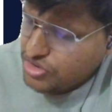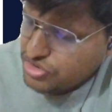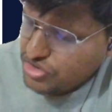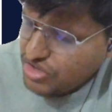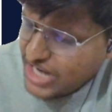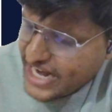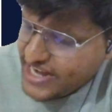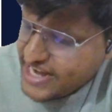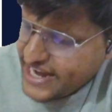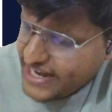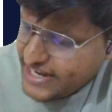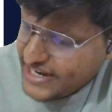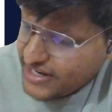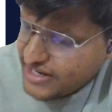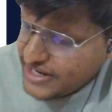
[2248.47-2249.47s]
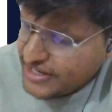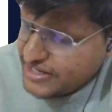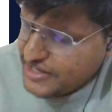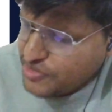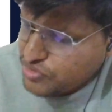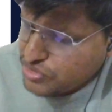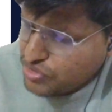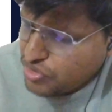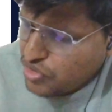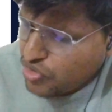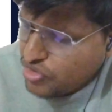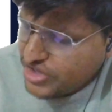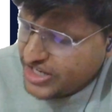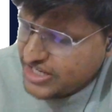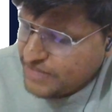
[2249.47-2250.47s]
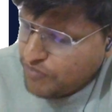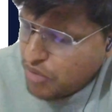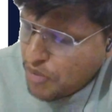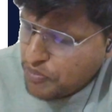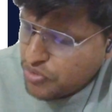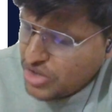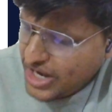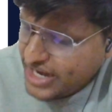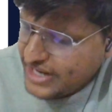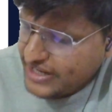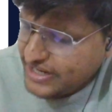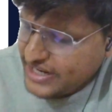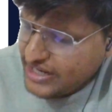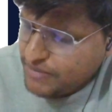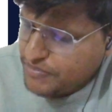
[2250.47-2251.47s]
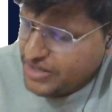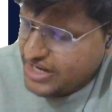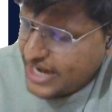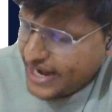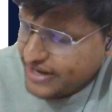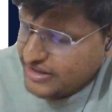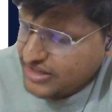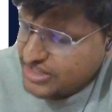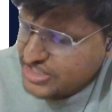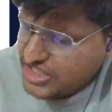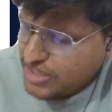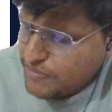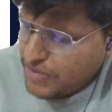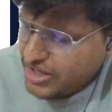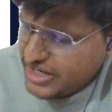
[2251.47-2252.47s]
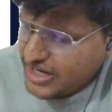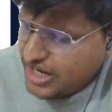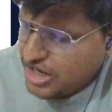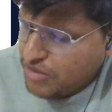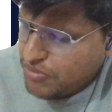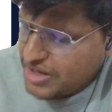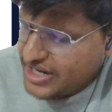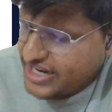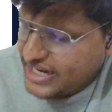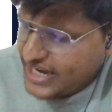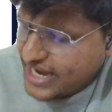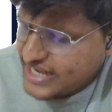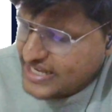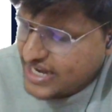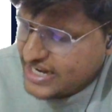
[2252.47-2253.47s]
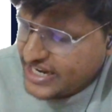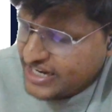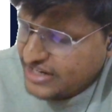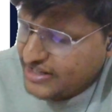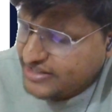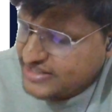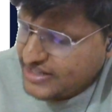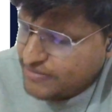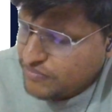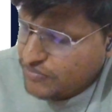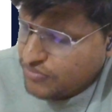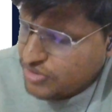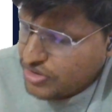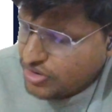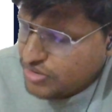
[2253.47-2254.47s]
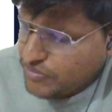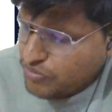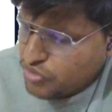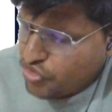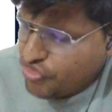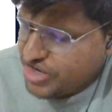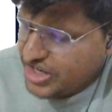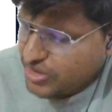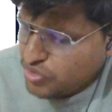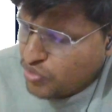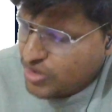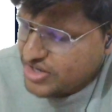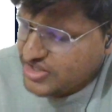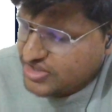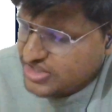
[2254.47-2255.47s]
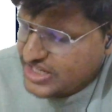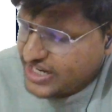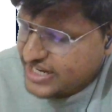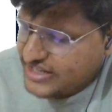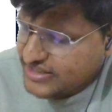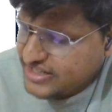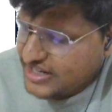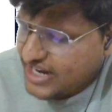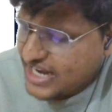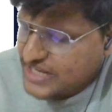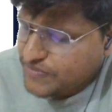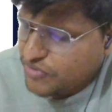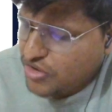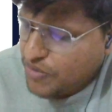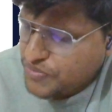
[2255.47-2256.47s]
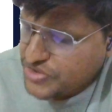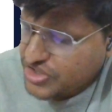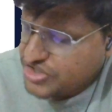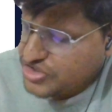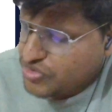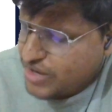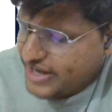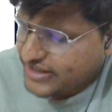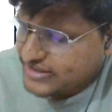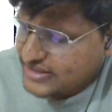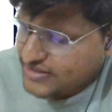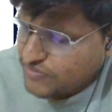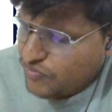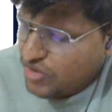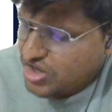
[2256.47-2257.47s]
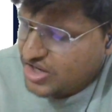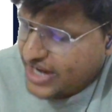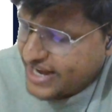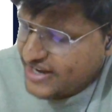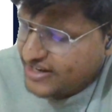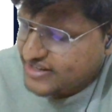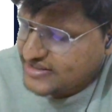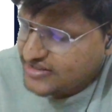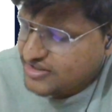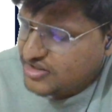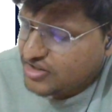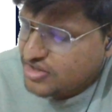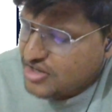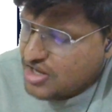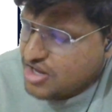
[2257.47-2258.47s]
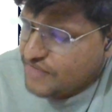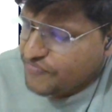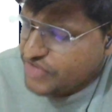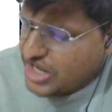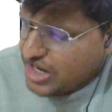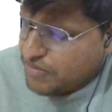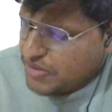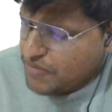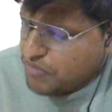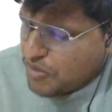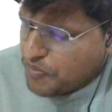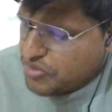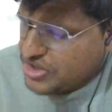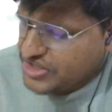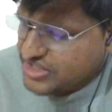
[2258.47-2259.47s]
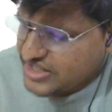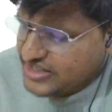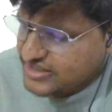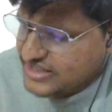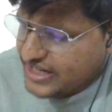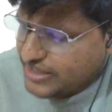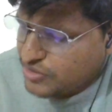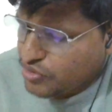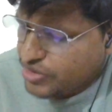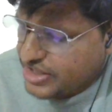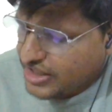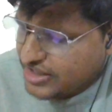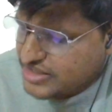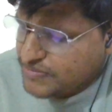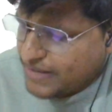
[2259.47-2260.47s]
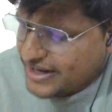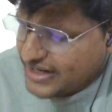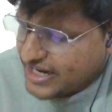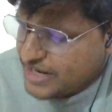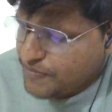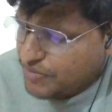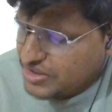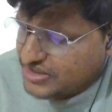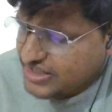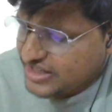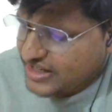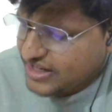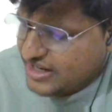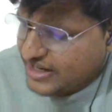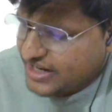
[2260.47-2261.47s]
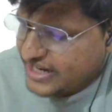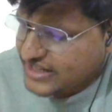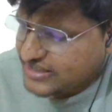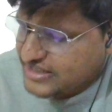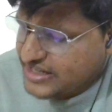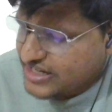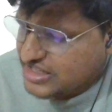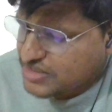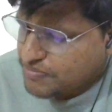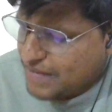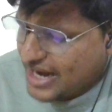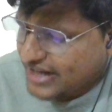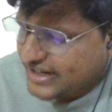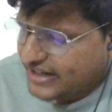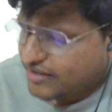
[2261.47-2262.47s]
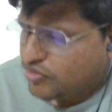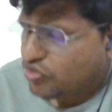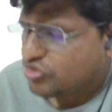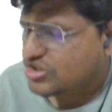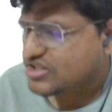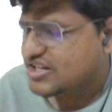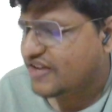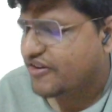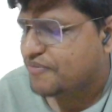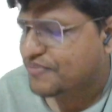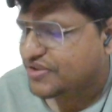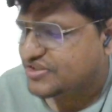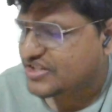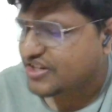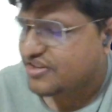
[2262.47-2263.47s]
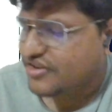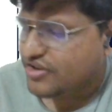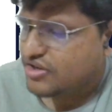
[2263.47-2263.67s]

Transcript: So ride hailing continues to grow in popularity in Bilan. Customers in urban areas are increasing moving towards TNC transport options to access work and leisure. The urban population is set to increase by 10% in the next years. Market growth is 11%.